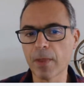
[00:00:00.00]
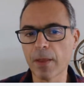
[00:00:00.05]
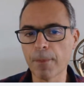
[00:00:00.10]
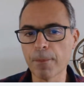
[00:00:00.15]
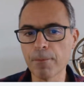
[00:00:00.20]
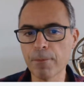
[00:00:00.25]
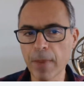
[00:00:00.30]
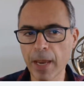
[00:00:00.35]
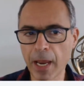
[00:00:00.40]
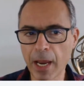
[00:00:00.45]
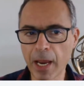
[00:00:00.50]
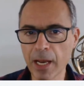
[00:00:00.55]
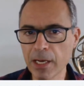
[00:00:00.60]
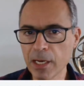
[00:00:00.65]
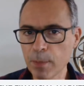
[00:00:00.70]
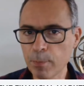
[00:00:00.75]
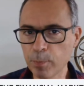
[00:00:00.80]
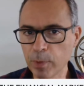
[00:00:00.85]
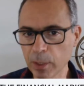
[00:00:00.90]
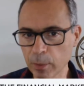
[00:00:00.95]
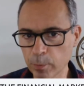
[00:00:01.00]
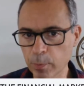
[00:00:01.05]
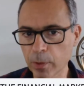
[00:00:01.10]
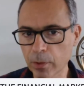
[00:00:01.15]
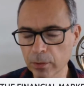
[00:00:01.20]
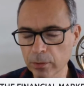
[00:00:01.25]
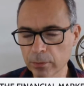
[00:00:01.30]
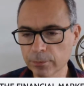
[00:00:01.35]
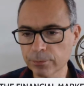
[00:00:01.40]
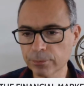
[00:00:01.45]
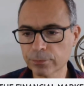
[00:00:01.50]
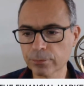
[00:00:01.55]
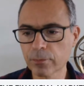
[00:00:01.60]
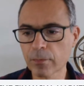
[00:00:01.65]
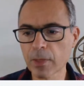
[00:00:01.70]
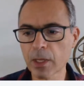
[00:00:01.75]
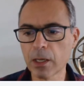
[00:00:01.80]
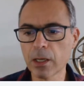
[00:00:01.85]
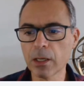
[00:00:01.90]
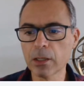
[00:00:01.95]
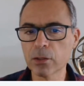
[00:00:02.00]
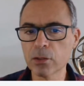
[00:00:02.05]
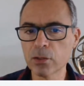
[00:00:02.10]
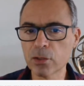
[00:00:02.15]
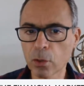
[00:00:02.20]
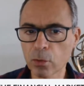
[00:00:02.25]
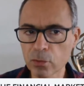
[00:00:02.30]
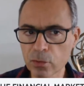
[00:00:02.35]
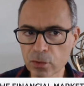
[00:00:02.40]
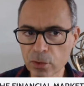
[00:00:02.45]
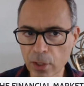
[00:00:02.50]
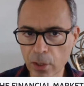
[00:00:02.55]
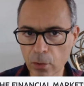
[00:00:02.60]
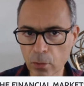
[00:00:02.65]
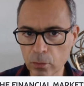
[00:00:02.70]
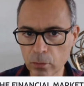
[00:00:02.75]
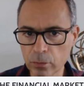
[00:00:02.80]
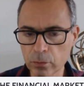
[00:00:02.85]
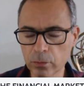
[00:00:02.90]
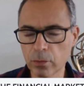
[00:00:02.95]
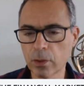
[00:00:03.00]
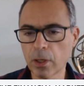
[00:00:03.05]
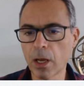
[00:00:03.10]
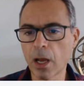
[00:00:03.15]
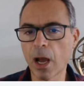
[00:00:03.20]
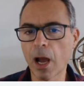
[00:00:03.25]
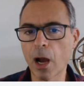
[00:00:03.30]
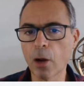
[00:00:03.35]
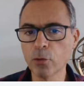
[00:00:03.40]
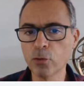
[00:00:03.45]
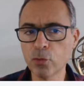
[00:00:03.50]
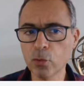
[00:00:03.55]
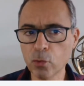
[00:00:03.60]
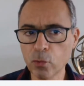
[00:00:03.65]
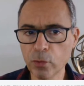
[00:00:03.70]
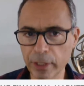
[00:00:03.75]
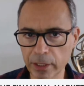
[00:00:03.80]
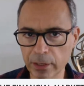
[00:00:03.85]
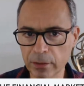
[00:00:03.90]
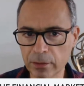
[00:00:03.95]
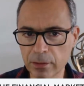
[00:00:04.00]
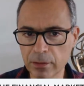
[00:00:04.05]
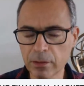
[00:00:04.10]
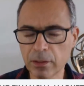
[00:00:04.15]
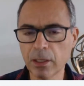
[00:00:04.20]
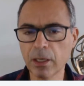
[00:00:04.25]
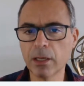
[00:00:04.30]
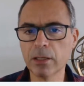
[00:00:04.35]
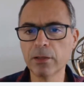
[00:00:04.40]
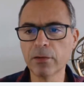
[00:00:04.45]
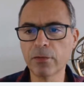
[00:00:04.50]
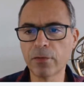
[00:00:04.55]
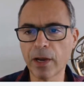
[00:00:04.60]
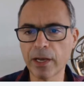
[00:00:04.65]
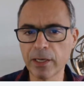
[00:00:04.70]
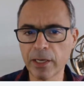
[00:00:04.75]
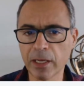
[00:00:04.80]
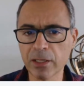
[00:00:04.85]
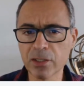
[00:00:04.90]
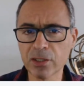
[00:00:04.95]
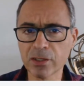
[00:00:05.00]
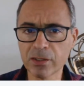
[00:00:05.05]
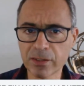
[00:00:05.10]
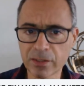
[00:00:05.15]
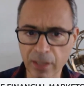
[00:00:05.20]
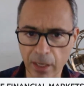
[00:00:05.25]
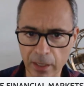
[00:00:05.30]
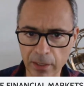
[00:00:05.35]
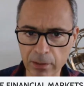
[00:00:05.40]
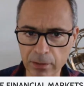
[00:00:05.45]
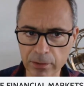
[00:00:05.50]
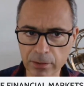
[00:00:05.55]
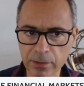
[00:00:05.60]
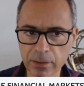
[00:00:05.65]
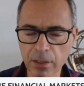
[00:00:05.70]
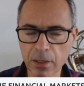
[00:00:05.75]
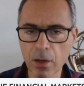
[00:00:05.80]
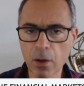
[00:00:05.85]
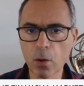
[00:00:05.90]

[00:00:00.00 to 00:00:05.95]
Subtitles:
many people don't know how to read the financial cycles.